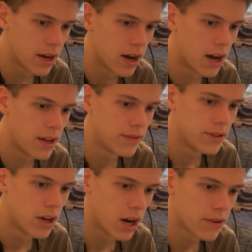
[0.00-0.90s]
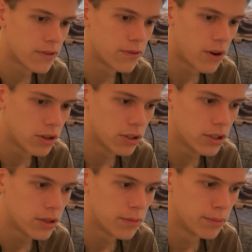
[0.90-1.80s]
I've not
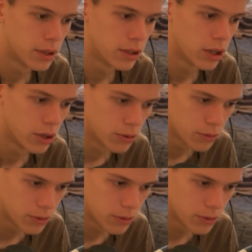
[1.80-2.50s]
fallen below,